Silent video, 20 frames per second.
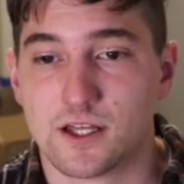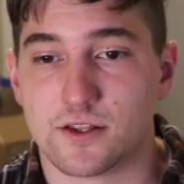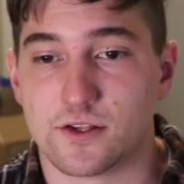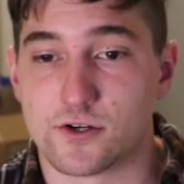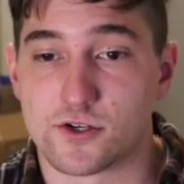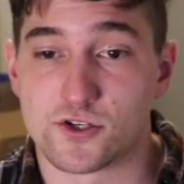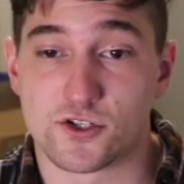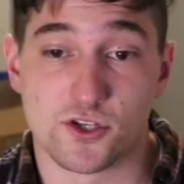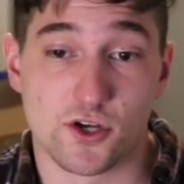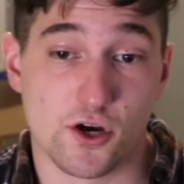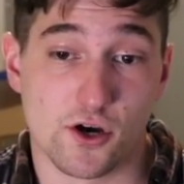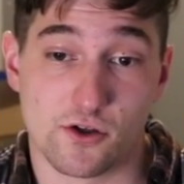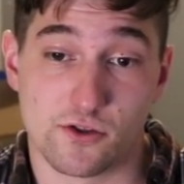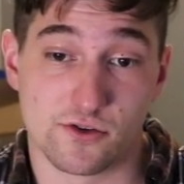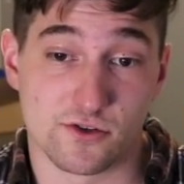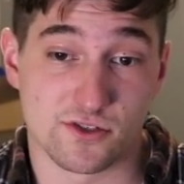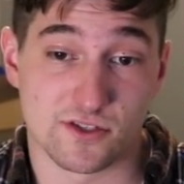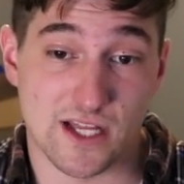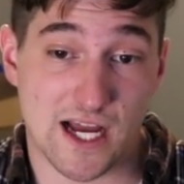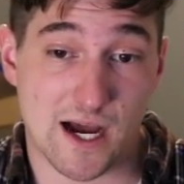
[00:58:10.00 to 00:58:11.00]

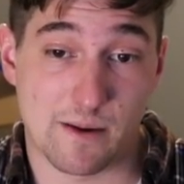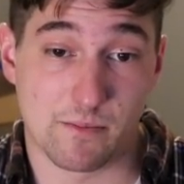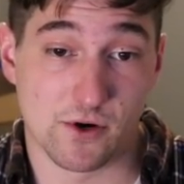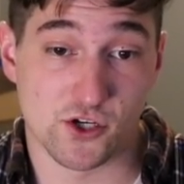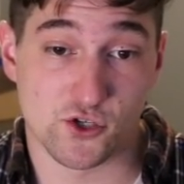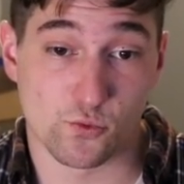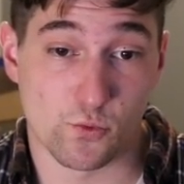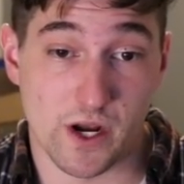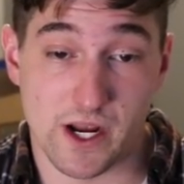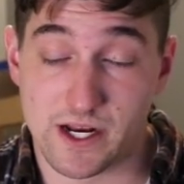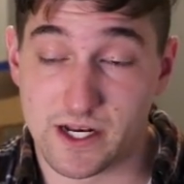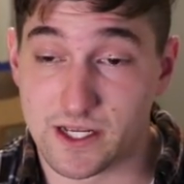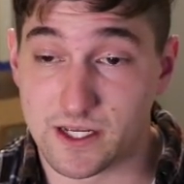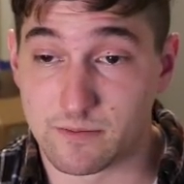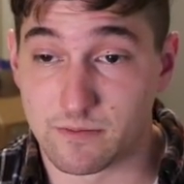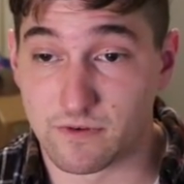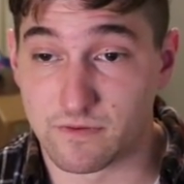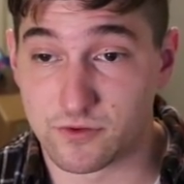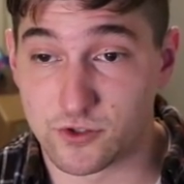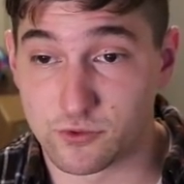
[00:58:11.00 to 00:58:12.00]
there's not much waiting
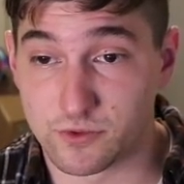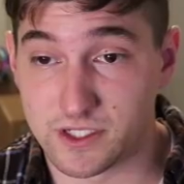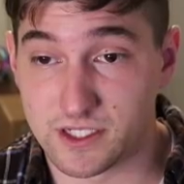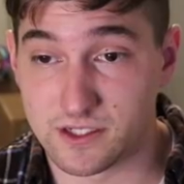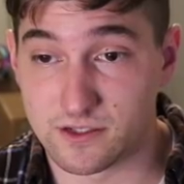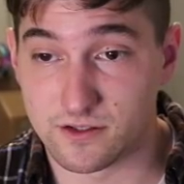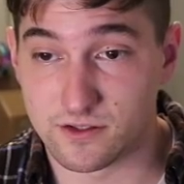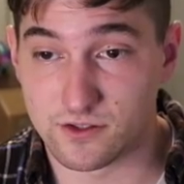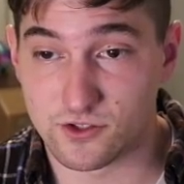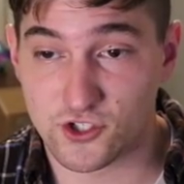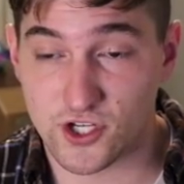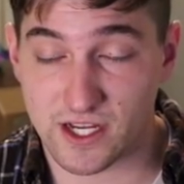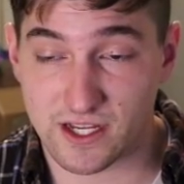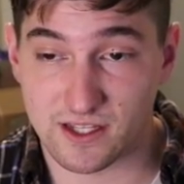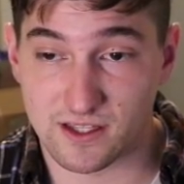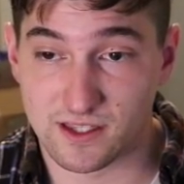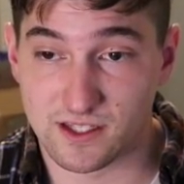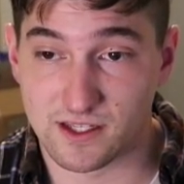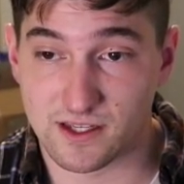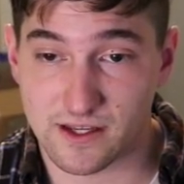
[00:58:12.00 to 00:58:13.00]
between checking
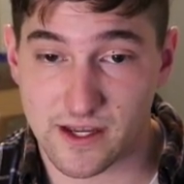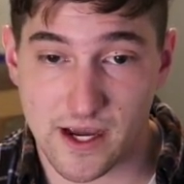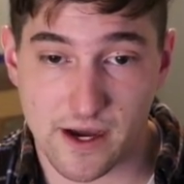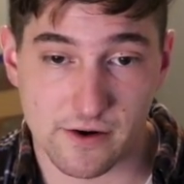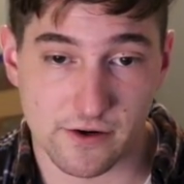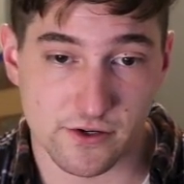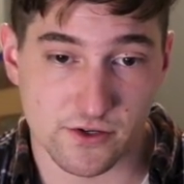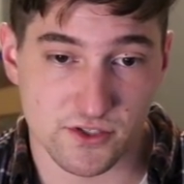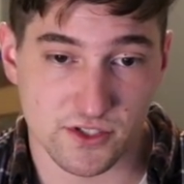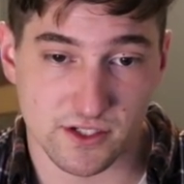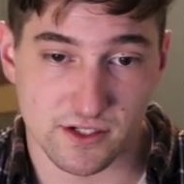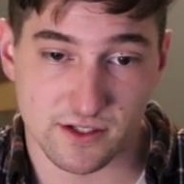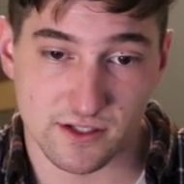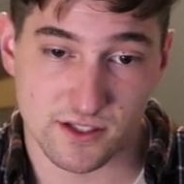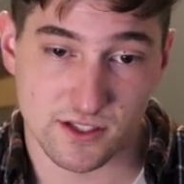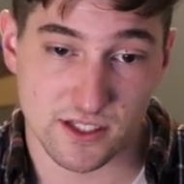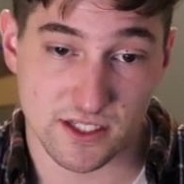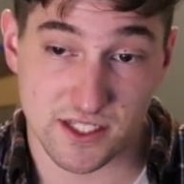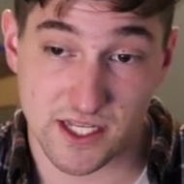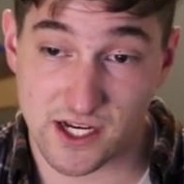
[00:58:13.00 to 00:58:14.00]
the encounters, and
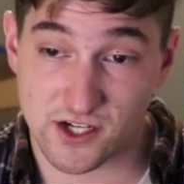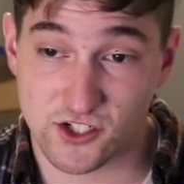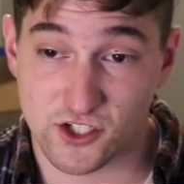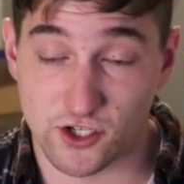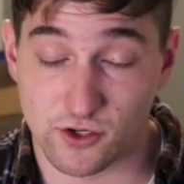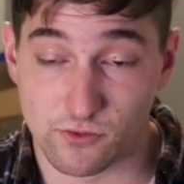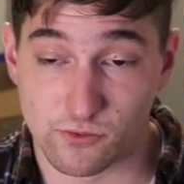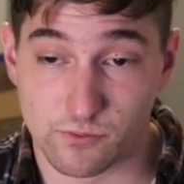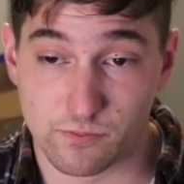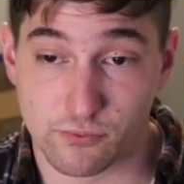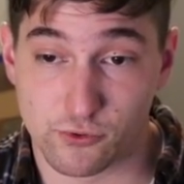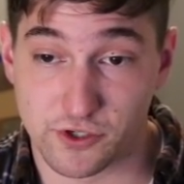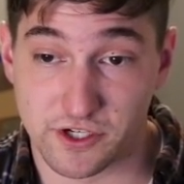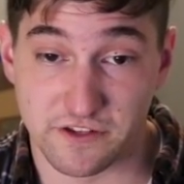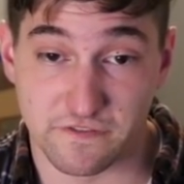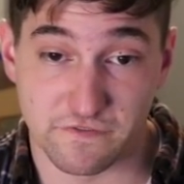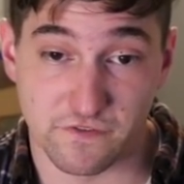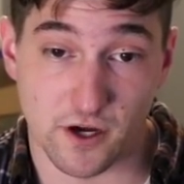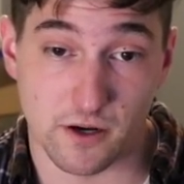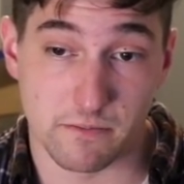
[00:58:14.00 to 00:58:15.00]
it's actually a pretty
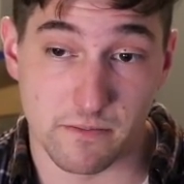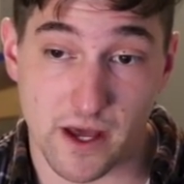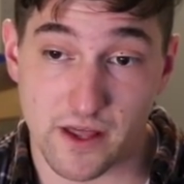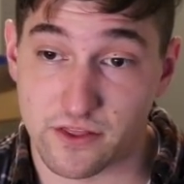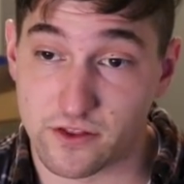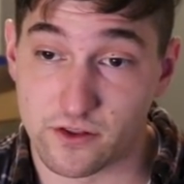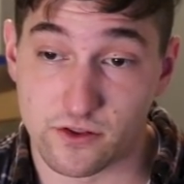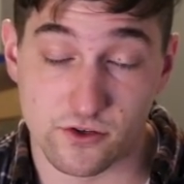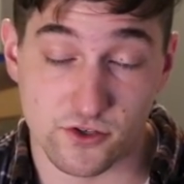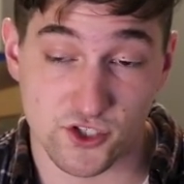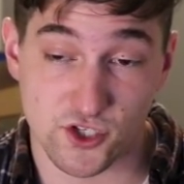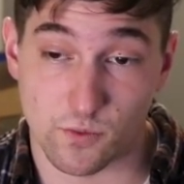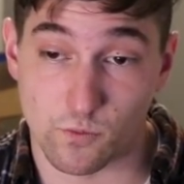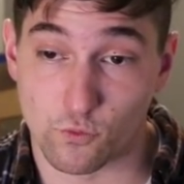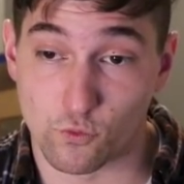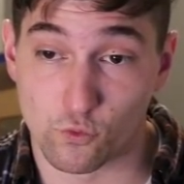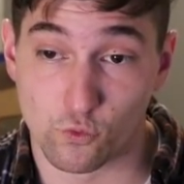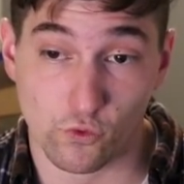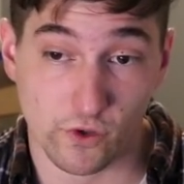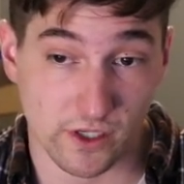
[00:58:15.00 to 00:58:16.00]
fun method. There's
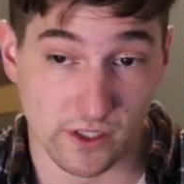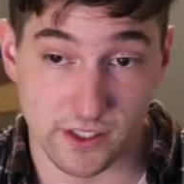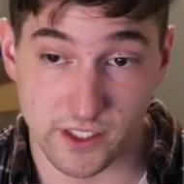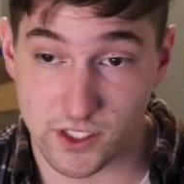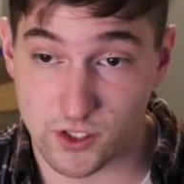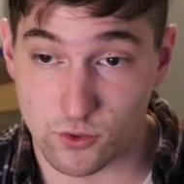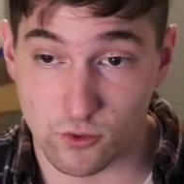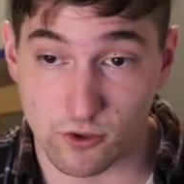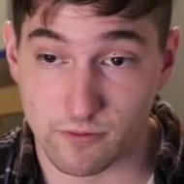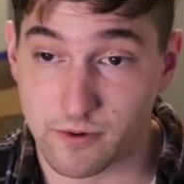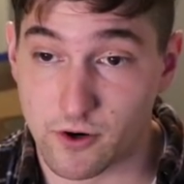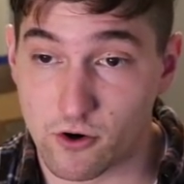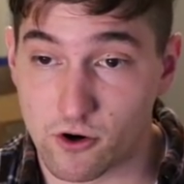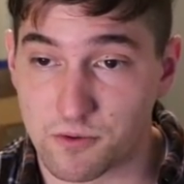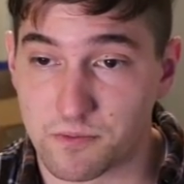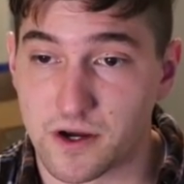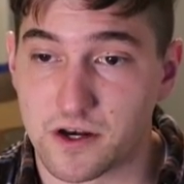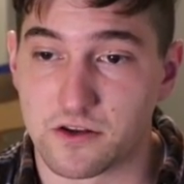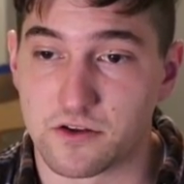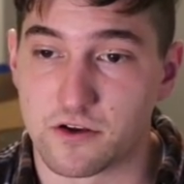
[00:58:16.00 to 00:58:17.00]
some really cool
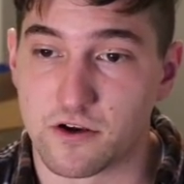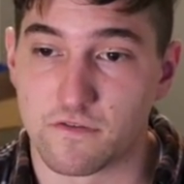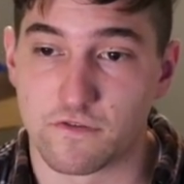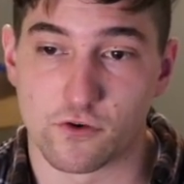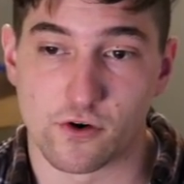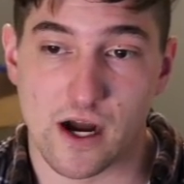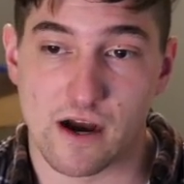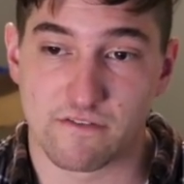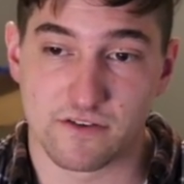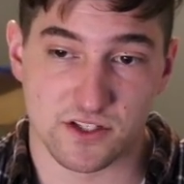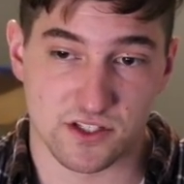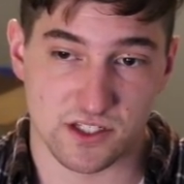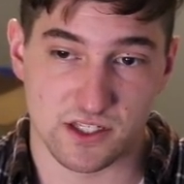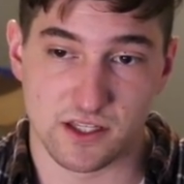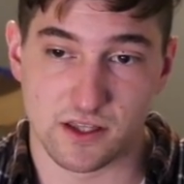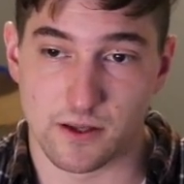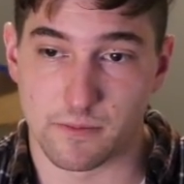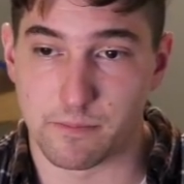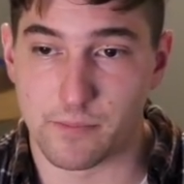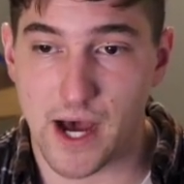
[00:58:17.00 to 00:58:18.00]
Pokemon you can go for. Obviously,
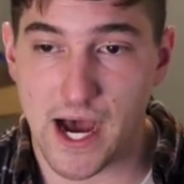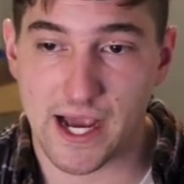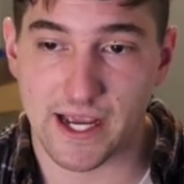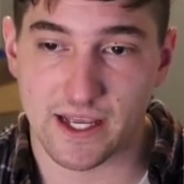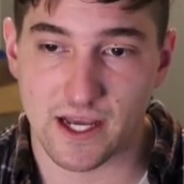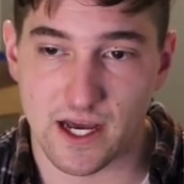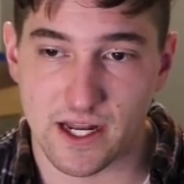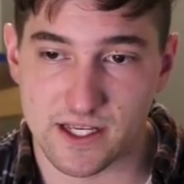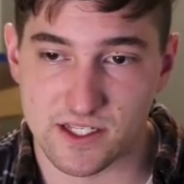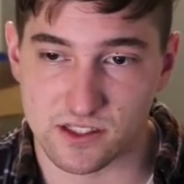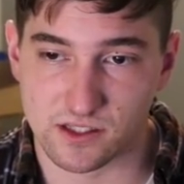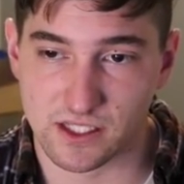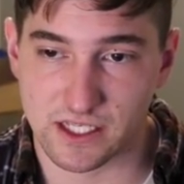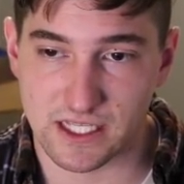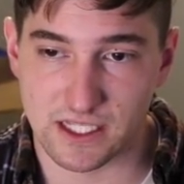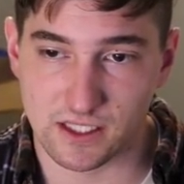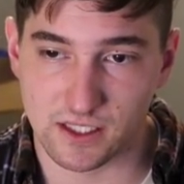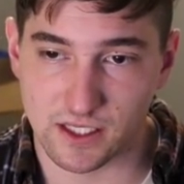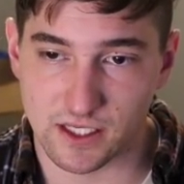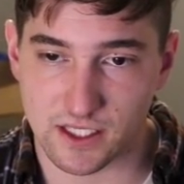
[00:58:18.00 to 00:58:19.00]
the icon has
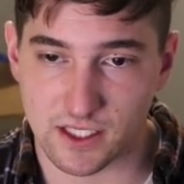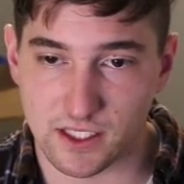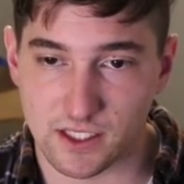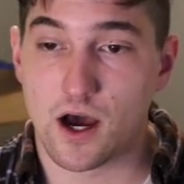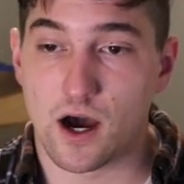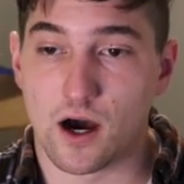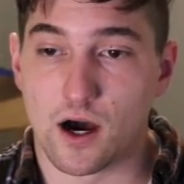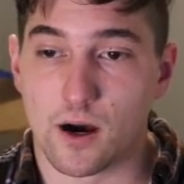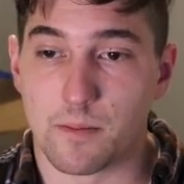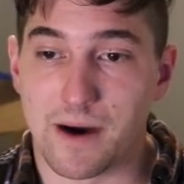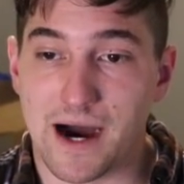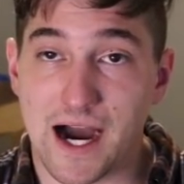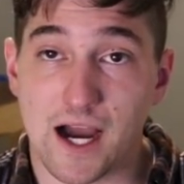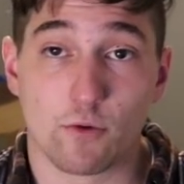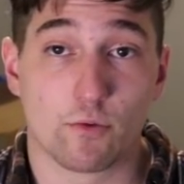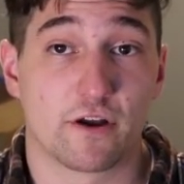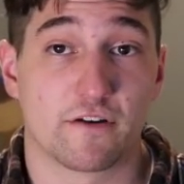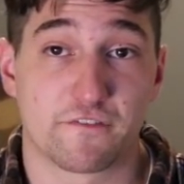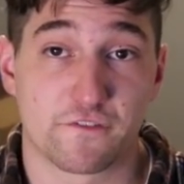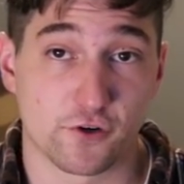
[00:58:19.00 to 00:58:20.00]
Licky Licky. I
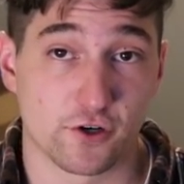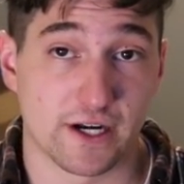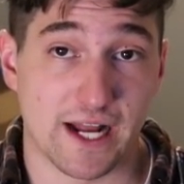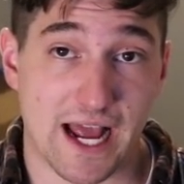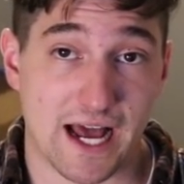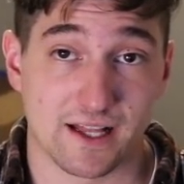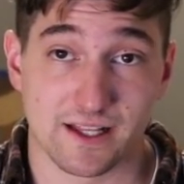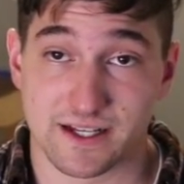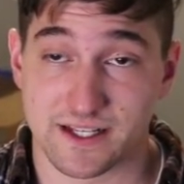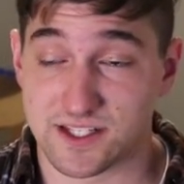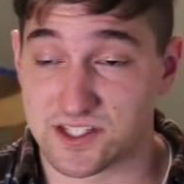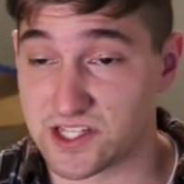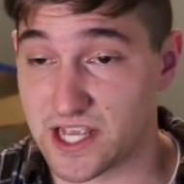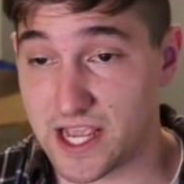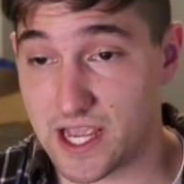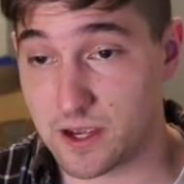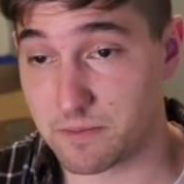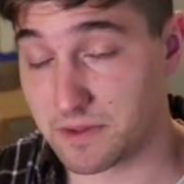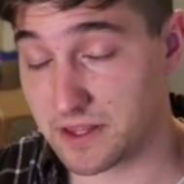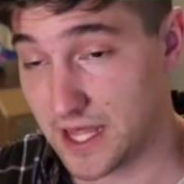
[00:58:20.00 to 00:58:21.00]
went for an
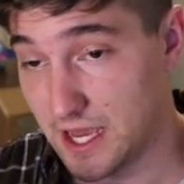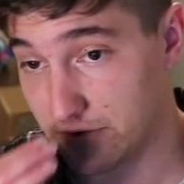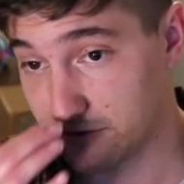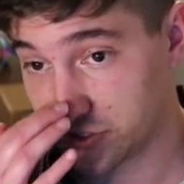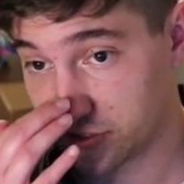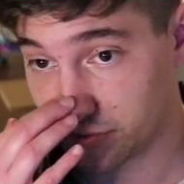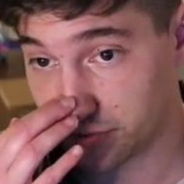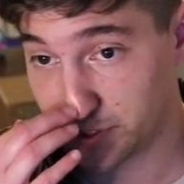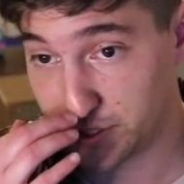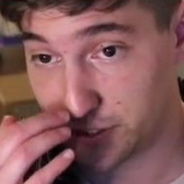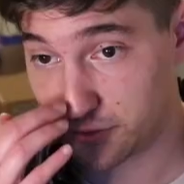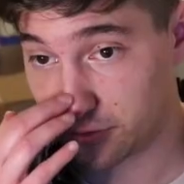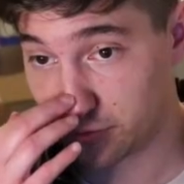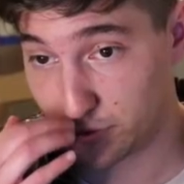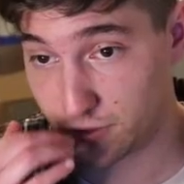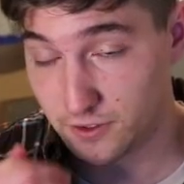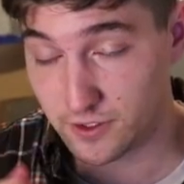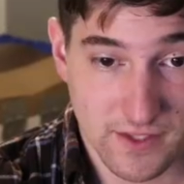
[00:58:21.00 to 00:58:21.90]
Alakazam, and that was really cool.